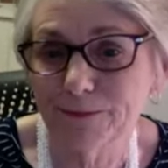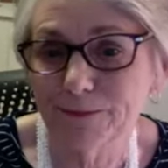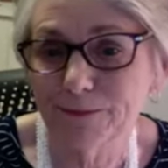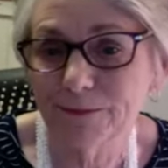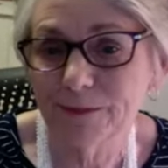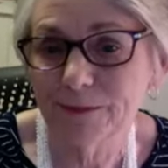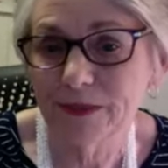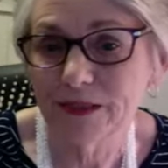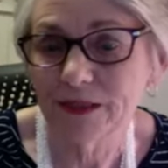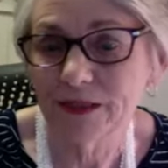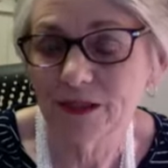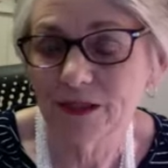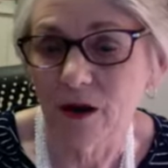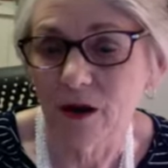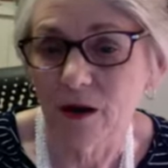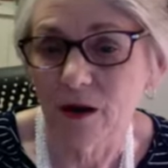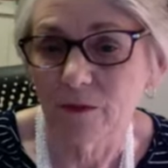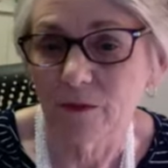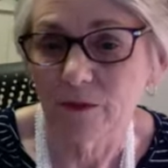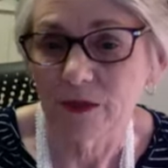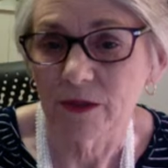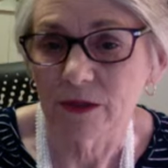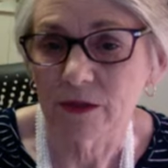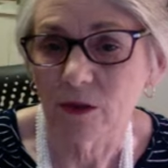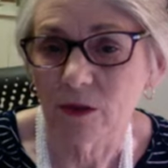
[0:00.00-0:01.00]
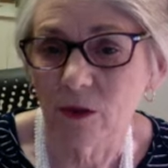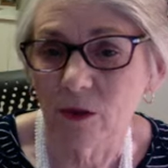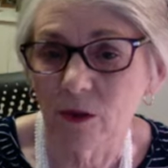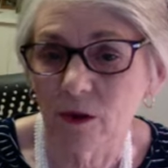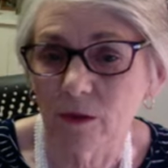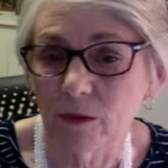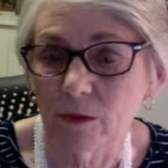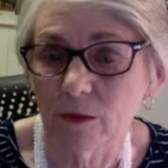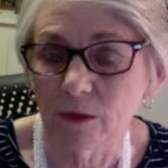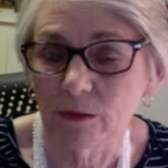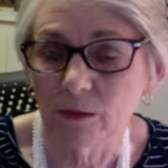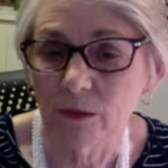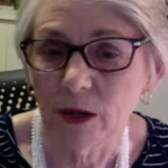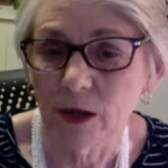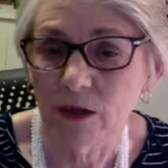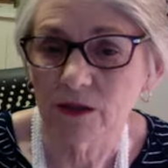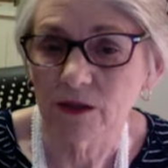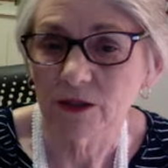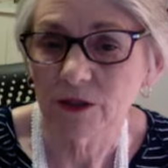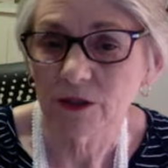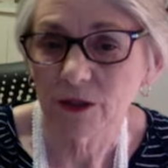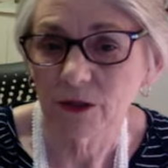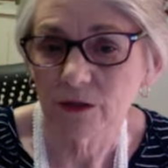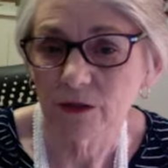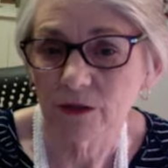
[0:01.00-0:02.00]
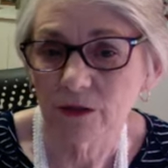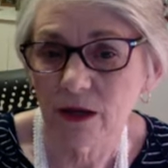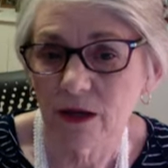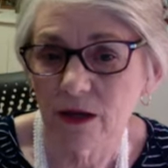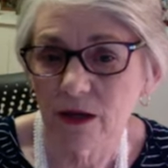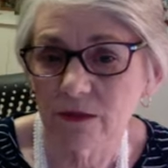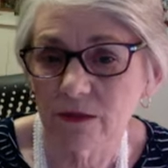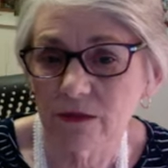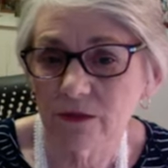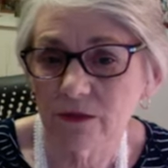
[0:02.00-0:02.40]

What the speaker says: stop this horrible monster that